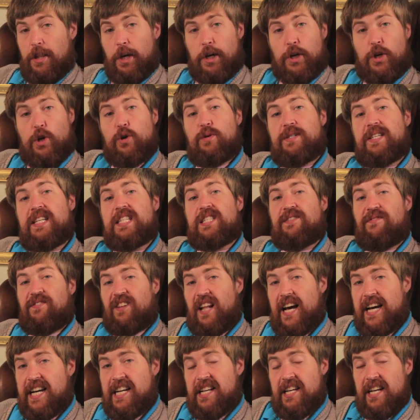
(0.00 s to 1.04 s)
The goose's
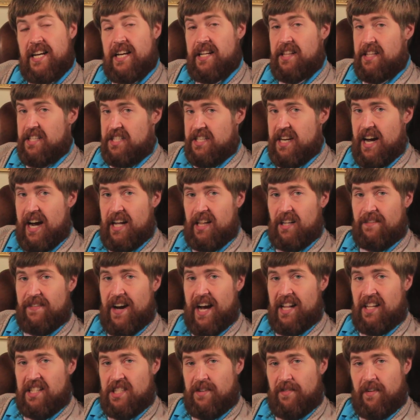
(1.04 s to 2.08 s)
flight, in the style of
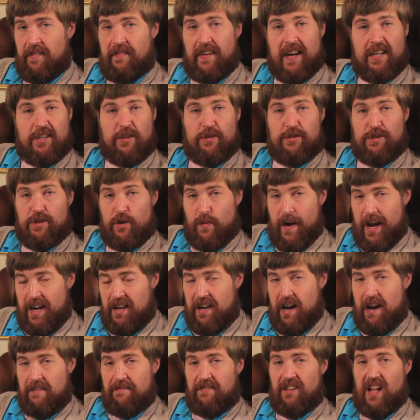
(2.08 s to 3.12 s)
Islands of Adventure's
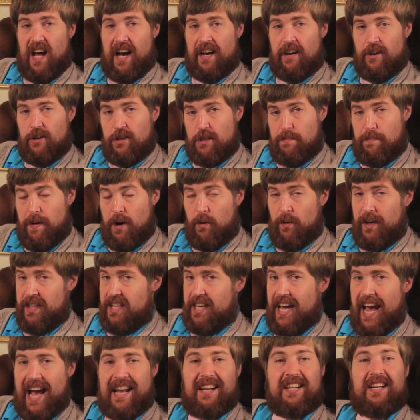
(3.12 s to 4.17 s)
Pteranodon flyers, but with
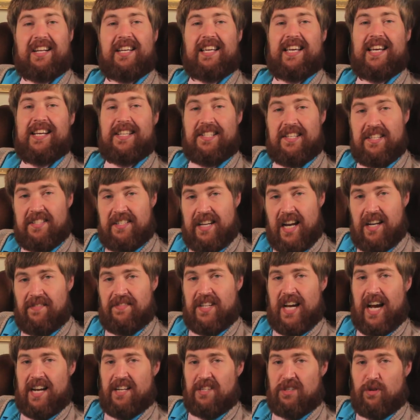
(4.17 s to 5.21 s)
Canada geese instead of
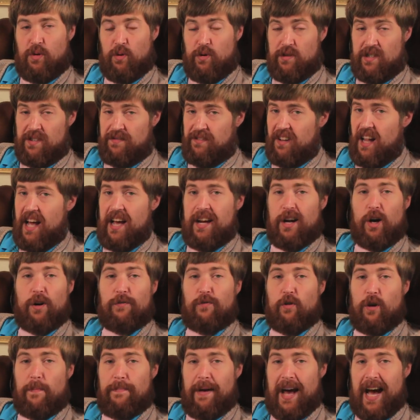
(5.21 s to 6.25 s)
dinosaurs, flying
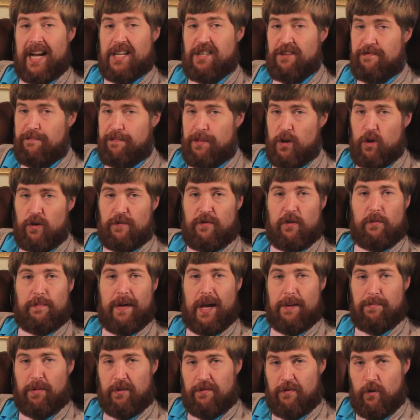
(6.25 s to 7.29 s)
over a patch of beautiful
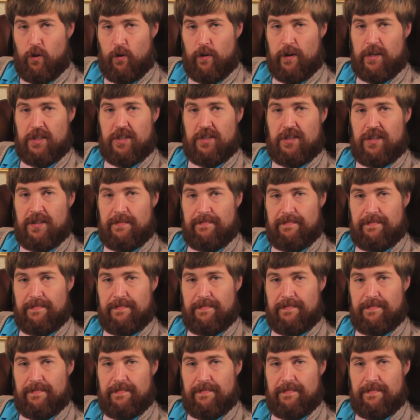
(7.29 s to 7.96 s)
maple forest.